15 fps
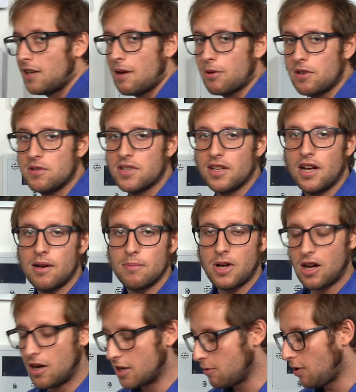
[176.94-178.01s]
today we're using um,
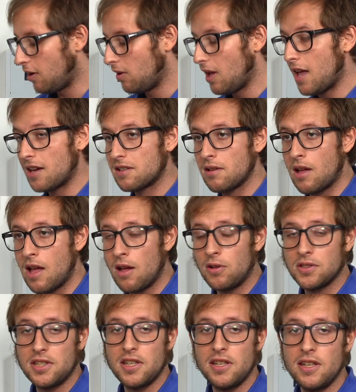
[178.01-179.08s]
a Honeywell
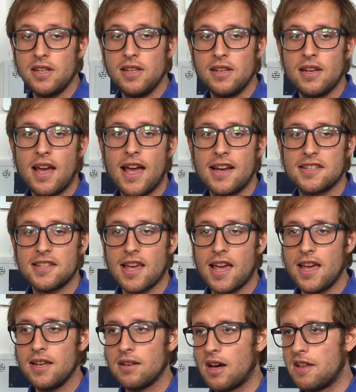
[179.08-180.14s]
LTE
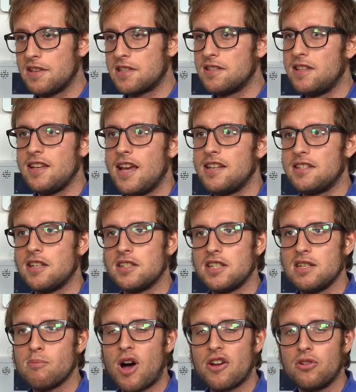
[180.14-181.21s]
XA. Uh, this is the
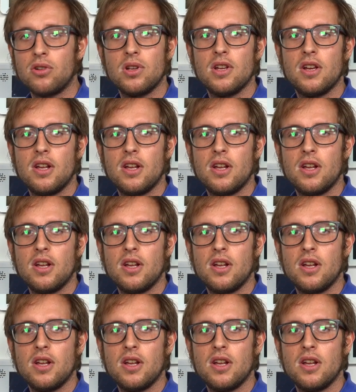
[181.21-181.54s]
AT&T model.